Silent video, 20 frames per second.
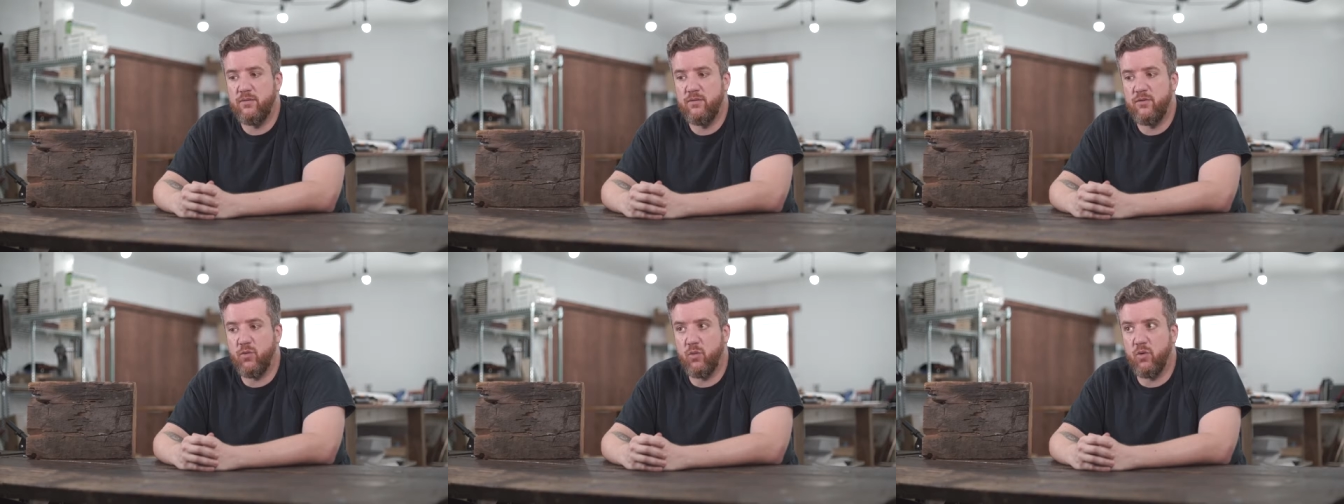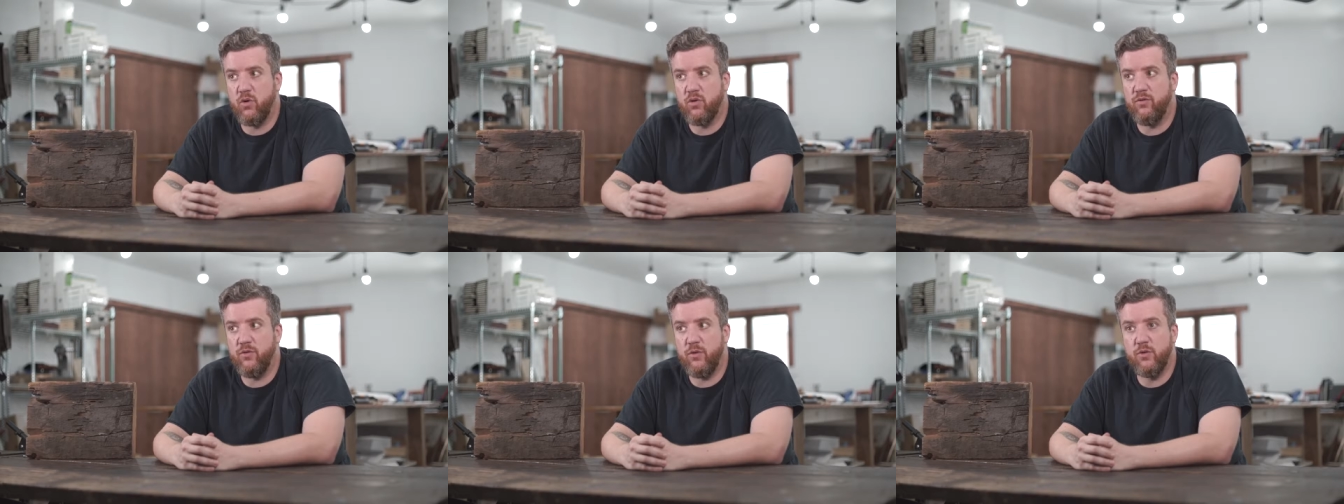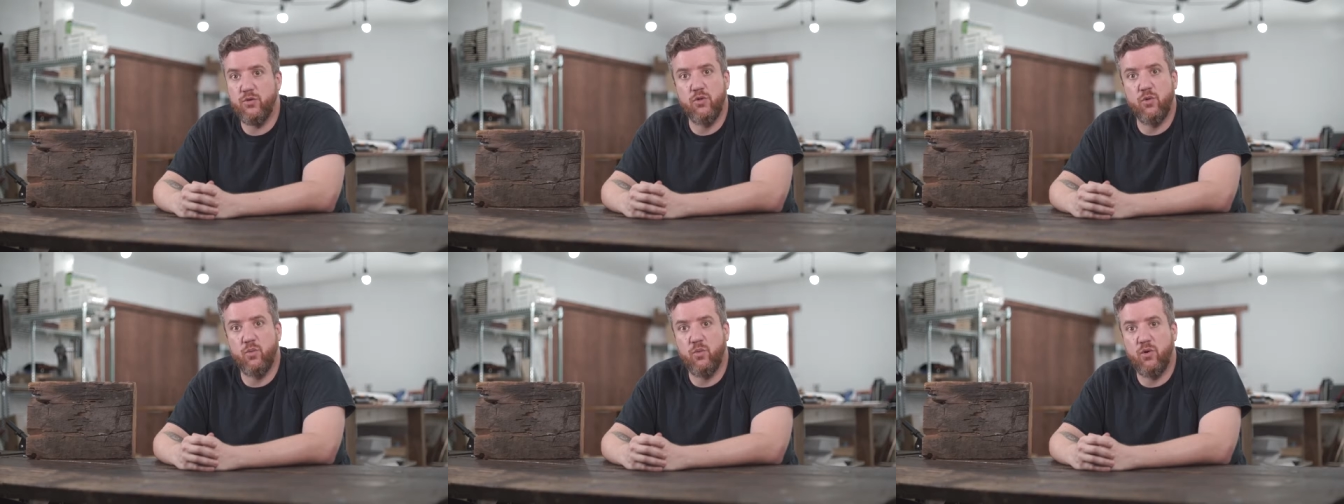toward a
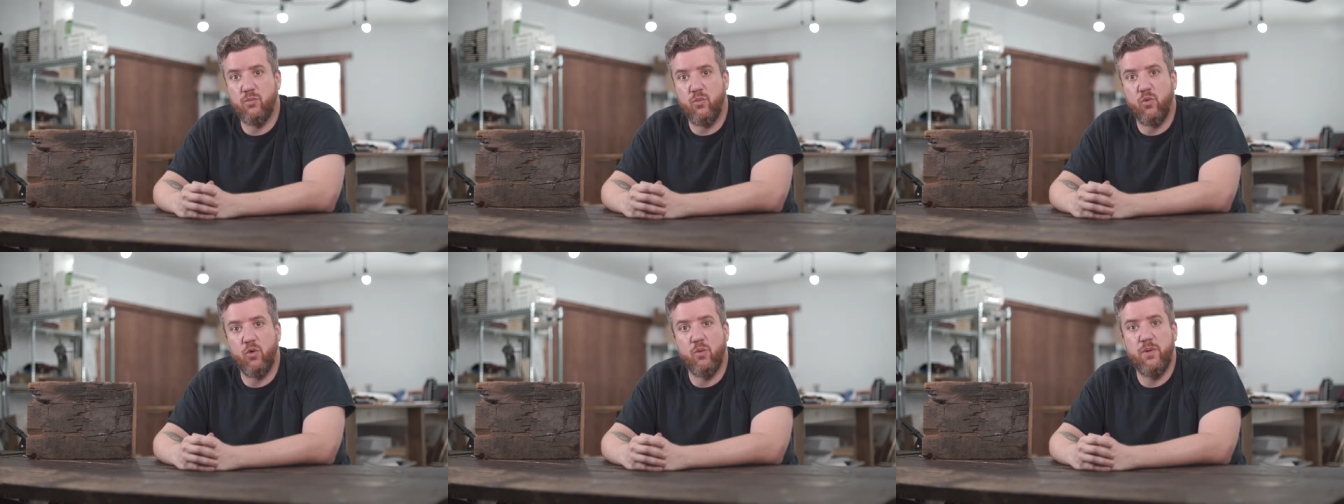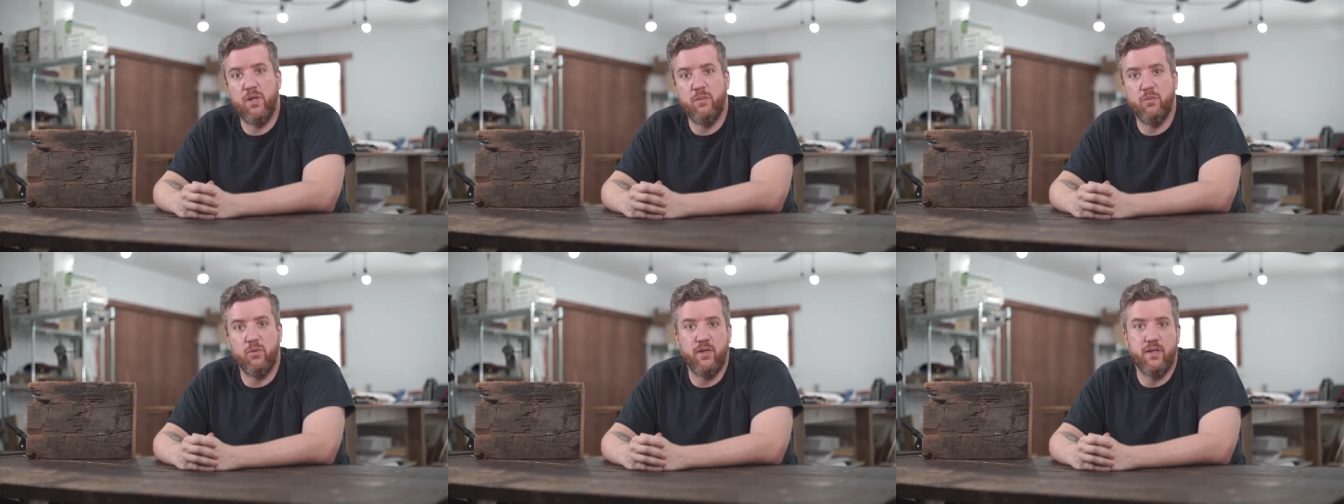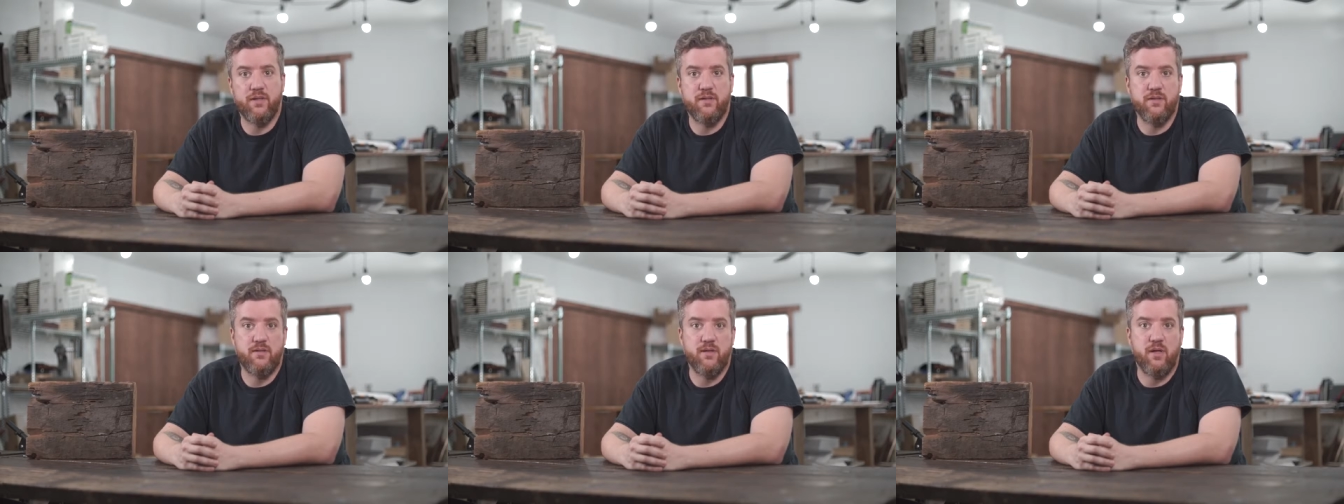future where more people
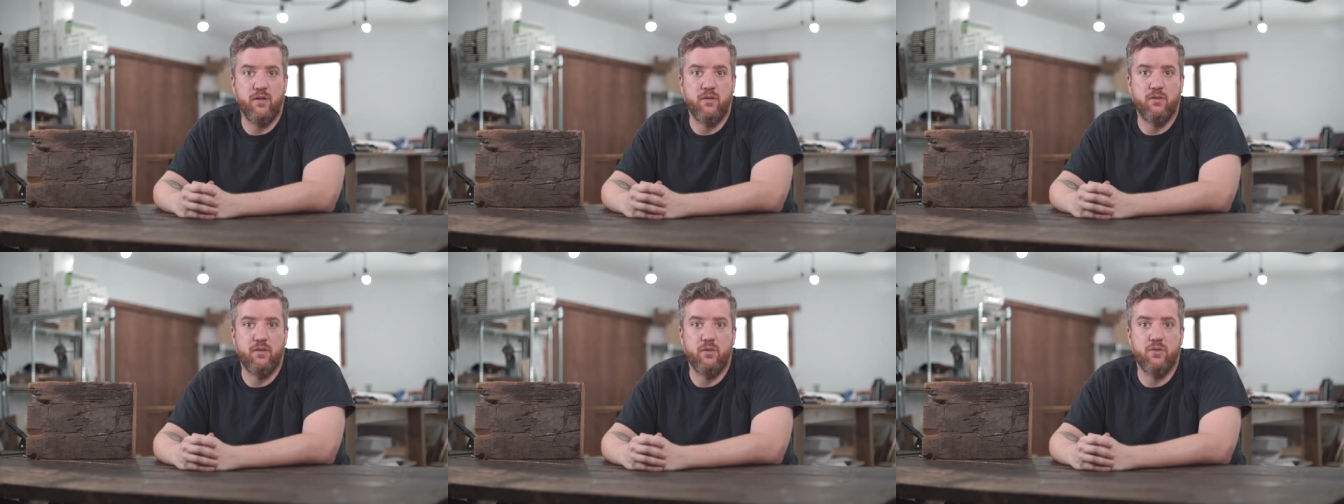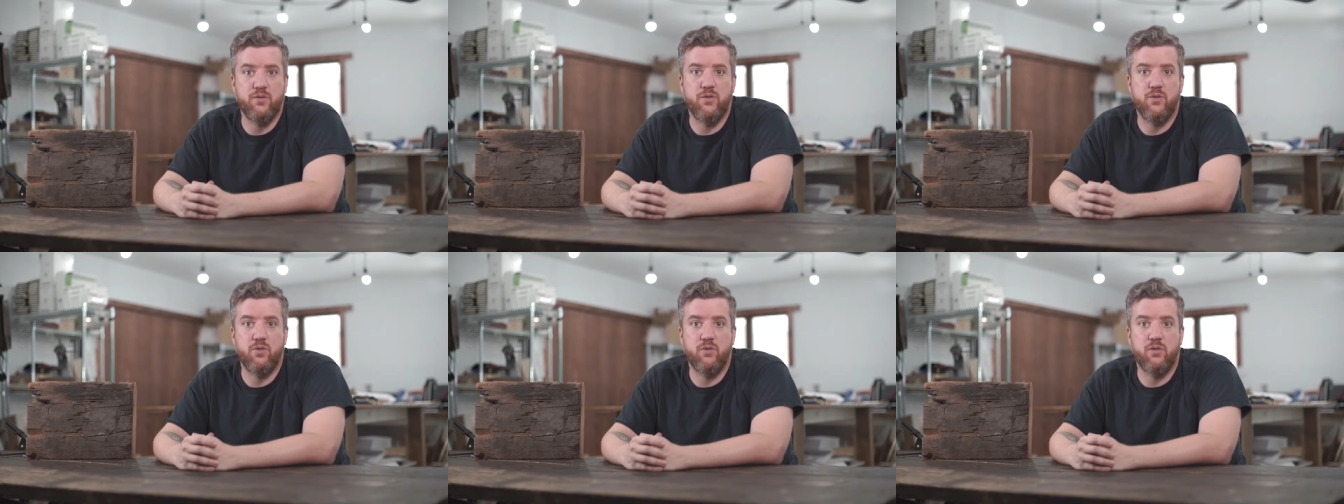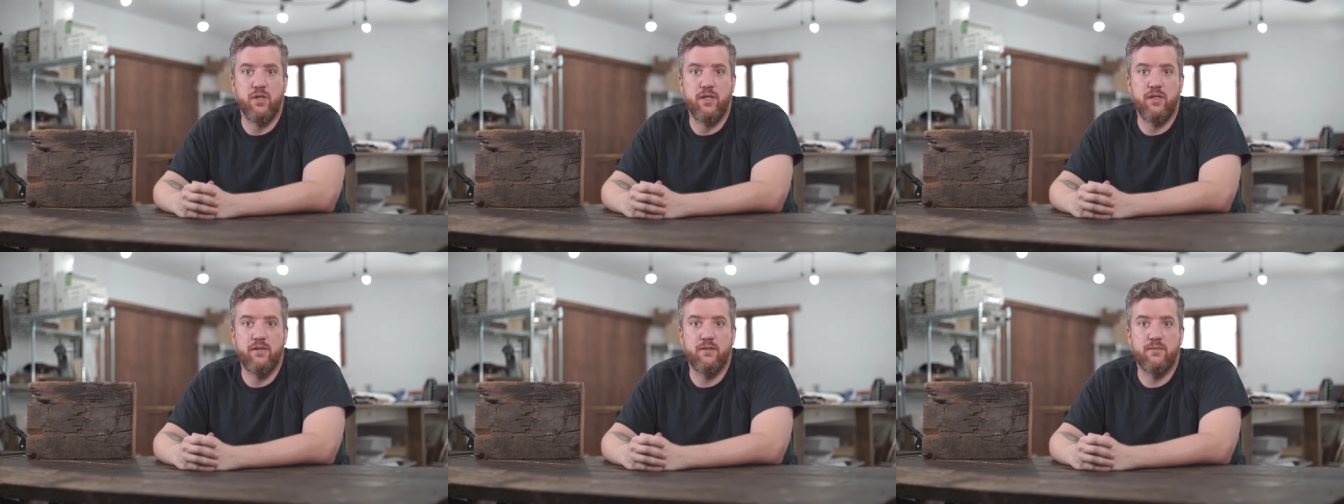get to tell their own
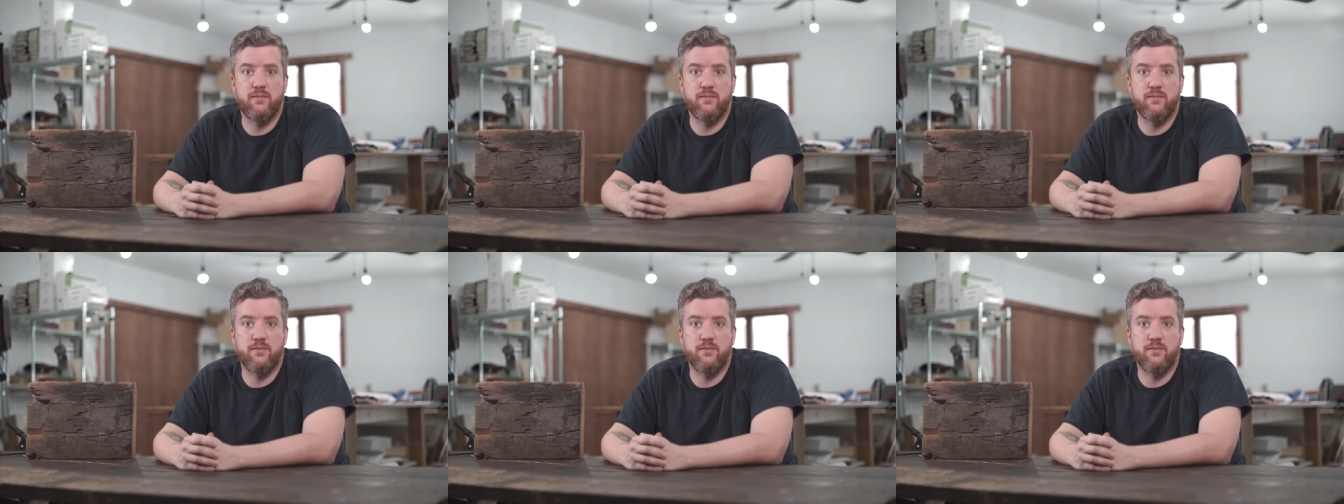story.